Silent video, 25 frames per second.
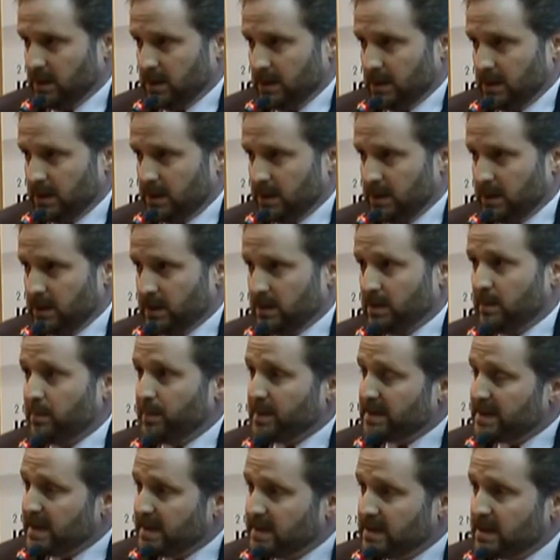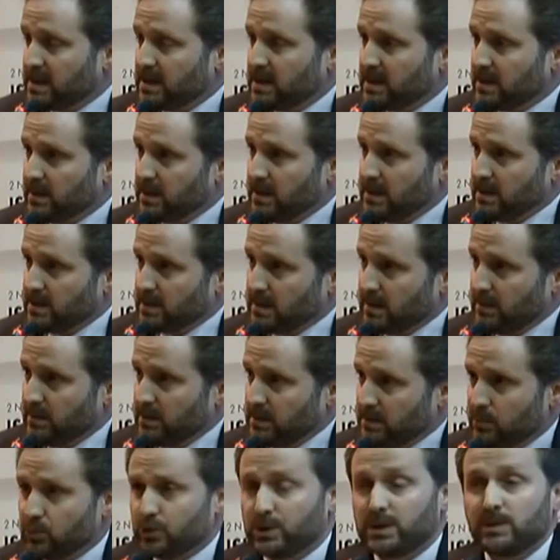representing the
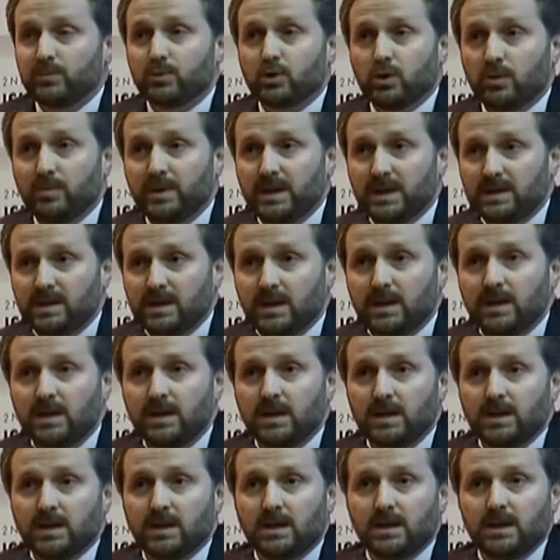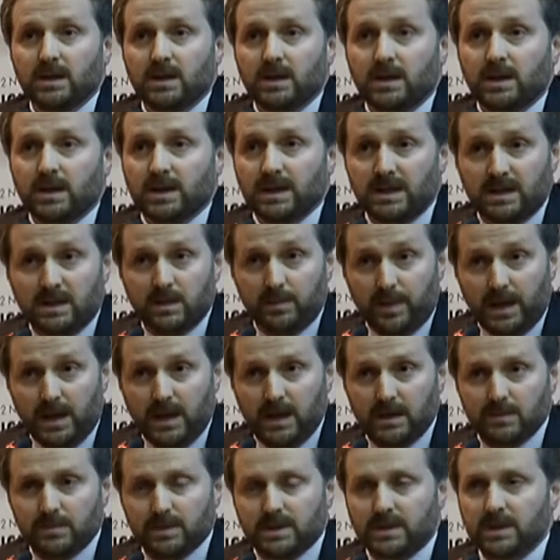Muslim community in the
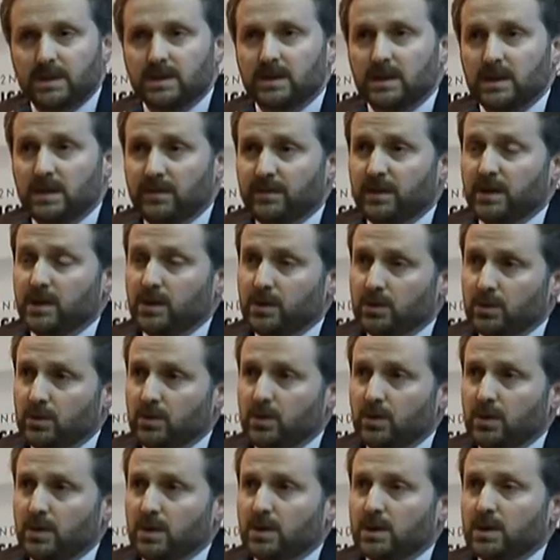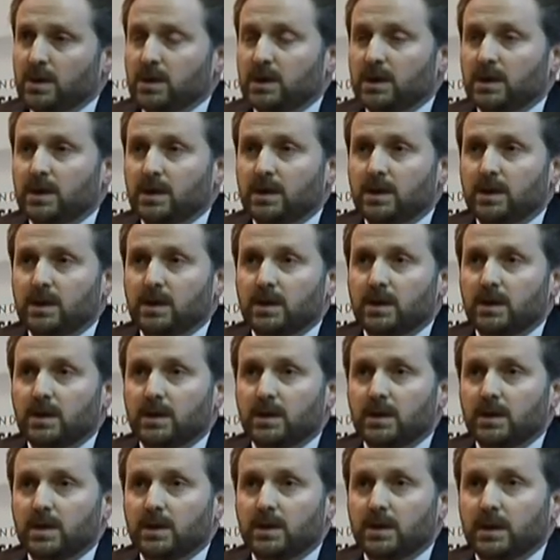parliament, even though
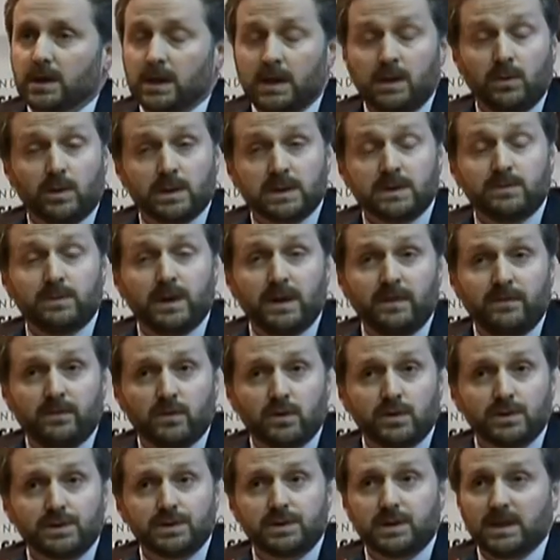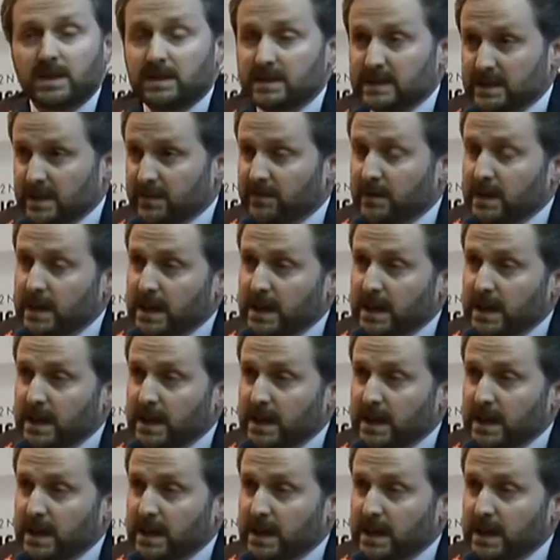he was well versed in 7